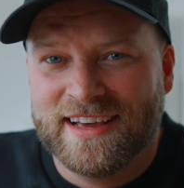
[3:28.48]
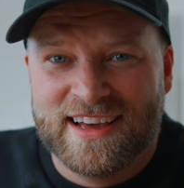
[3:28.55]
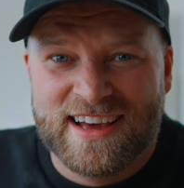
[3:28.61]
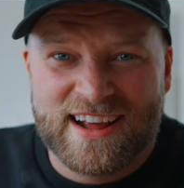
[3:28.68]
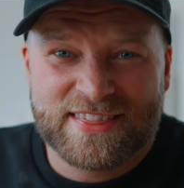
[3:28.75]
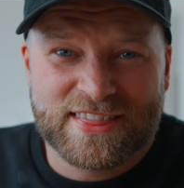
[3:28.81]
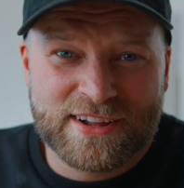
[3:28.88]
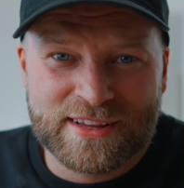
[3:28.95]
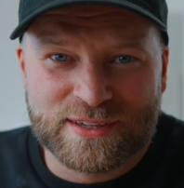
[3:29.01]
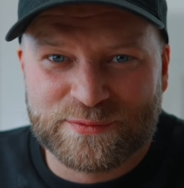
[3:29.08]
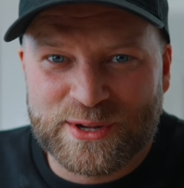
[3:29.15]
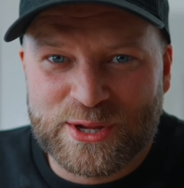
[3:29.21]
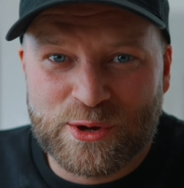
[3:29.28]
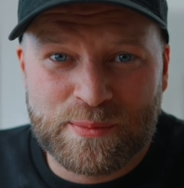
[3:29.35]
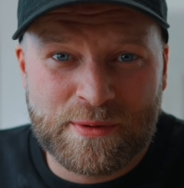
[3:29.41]
I thought in this
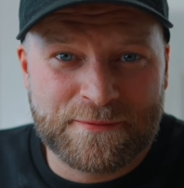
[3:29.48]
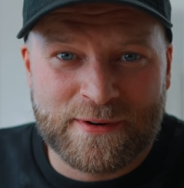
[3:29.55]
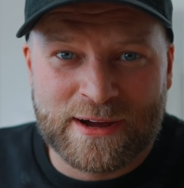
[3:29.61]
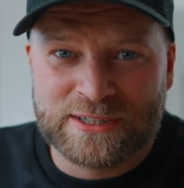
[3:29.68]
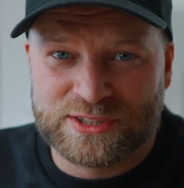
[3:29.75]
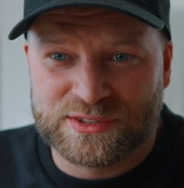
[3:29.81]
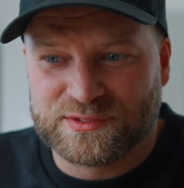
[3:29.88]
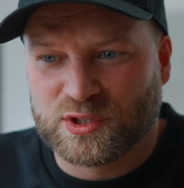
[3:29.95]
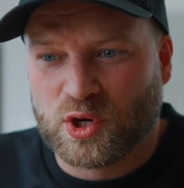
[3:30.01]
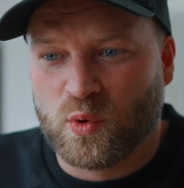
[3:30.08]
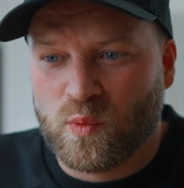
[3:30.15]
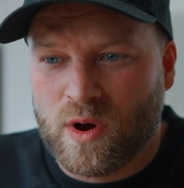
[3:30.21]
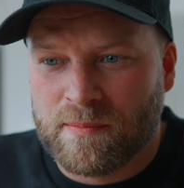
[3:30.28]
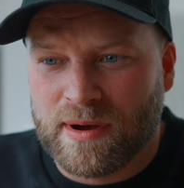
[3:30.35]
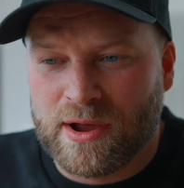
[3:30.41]
video it would be fun just to go
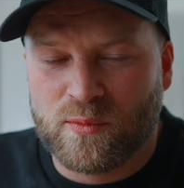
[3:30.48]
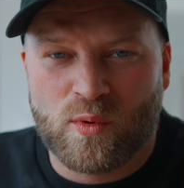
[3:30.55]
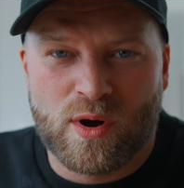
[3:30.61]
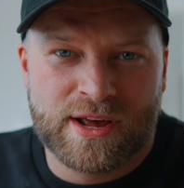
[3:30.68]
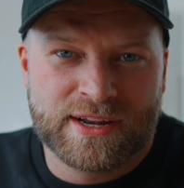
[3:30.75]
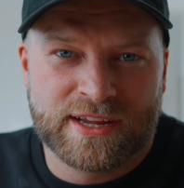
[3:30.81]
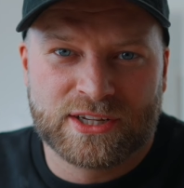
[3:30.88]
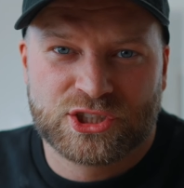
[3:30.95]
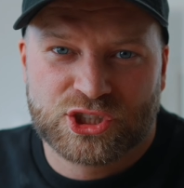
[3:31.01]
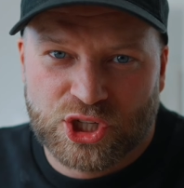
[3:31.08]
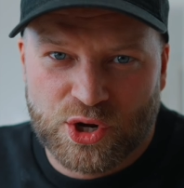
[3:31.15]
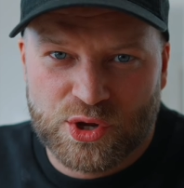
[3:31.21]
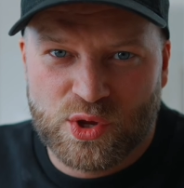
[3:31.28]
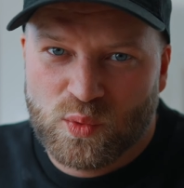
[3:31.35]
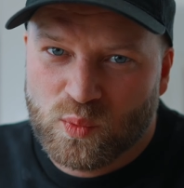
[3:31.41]
one by one and
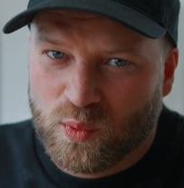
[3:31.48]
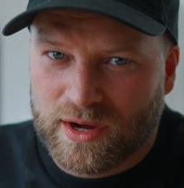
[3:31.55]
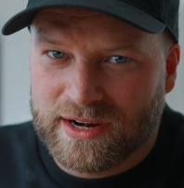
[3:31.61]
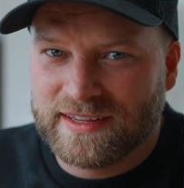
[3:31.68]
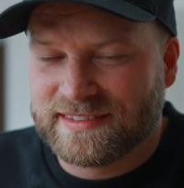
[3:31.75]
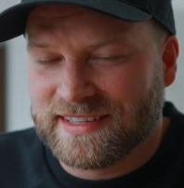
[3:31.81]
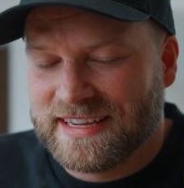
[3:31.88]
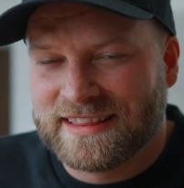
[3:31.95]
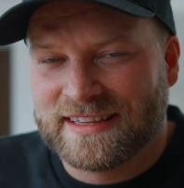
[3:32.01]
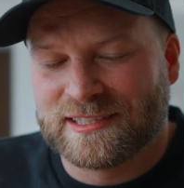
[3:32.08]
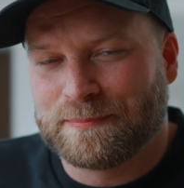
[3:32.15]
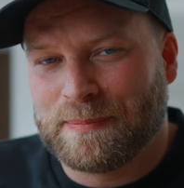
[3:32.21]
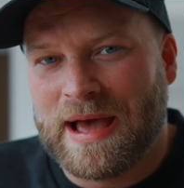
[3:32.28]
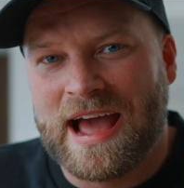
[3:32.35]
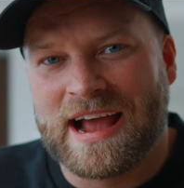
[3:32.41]
show you what is in this
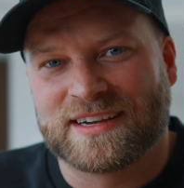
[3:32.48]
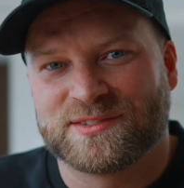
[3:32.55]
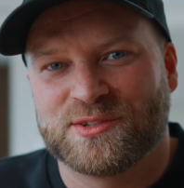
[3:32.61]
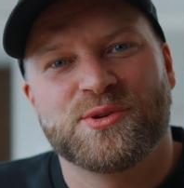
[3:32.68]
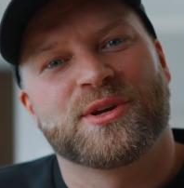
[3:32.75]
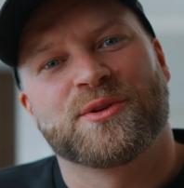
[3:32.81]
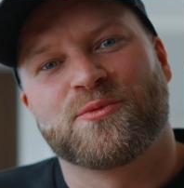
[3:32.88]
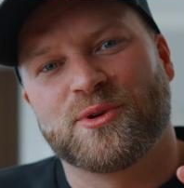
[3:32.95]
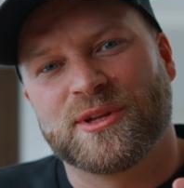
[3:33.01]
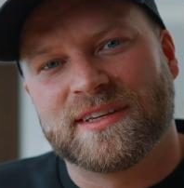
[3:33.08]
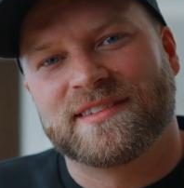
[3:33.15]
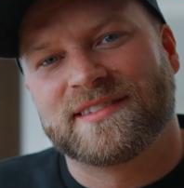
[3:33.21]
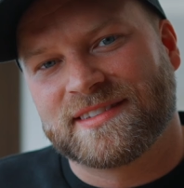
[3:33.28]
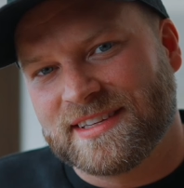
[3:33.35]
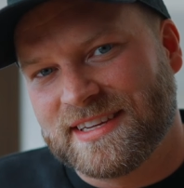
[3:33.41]
pack so you can really
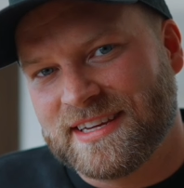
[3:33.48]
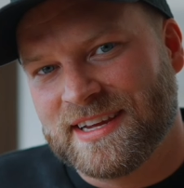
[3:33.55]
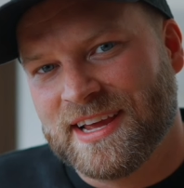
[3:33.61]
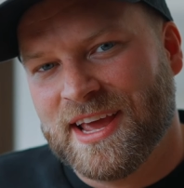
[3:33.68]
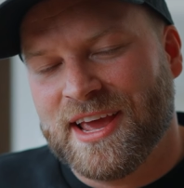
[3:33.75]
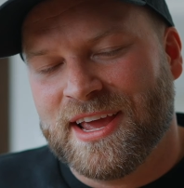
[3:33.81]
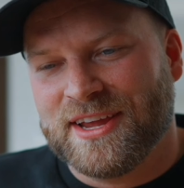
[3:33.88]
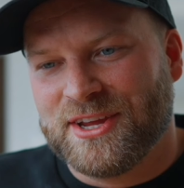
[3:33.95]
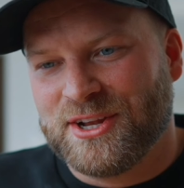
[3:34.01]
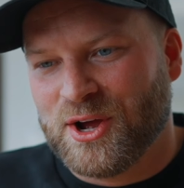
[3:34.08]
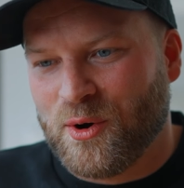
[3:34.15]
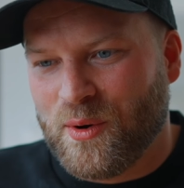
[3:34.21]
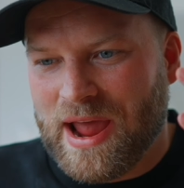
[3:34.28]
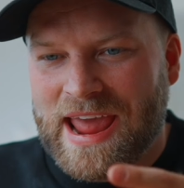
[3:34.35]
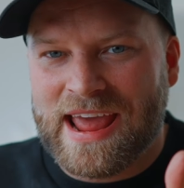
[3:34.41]
see,
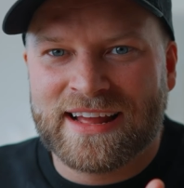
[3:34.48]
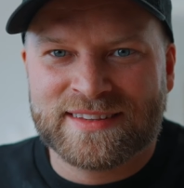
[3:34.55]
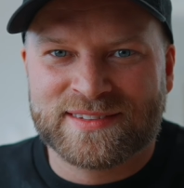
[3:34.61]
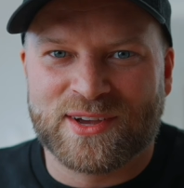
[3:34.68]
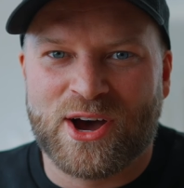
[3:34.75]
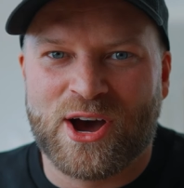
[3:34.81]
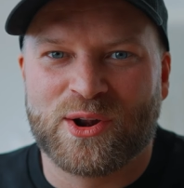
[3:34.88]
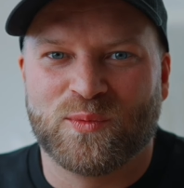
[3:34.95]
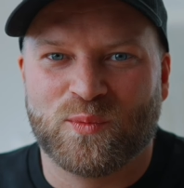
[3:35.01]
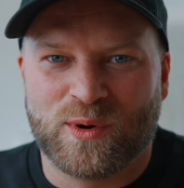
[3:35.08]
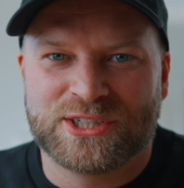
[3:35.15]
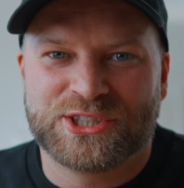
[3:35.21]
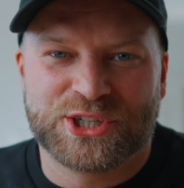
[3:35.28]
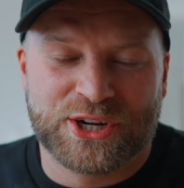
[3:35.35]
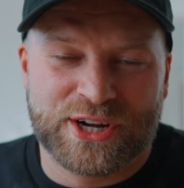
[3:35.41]
hands-on
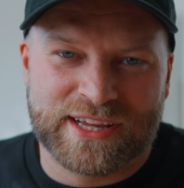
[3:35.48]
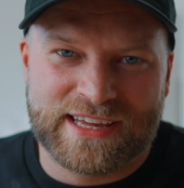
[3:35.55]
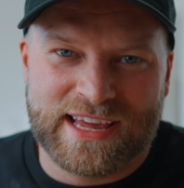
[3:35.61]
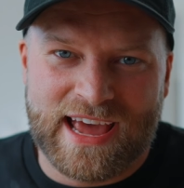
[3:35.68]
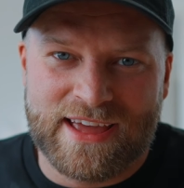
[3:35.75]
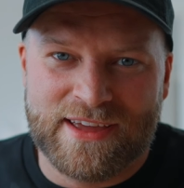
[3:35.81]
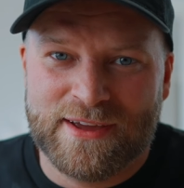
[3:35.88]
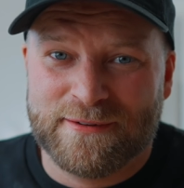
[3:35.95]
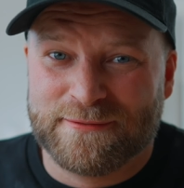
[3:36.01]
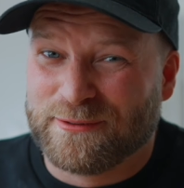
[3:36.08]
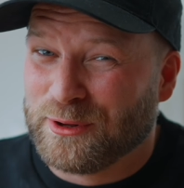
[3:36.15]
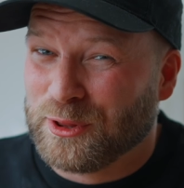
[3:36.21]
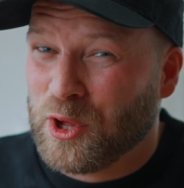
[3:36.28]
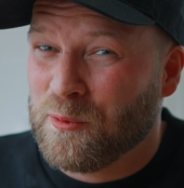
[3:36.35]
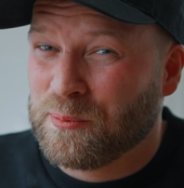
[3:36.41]
what you're gonna get for
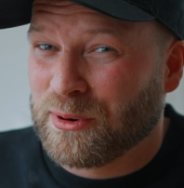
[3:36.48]
a low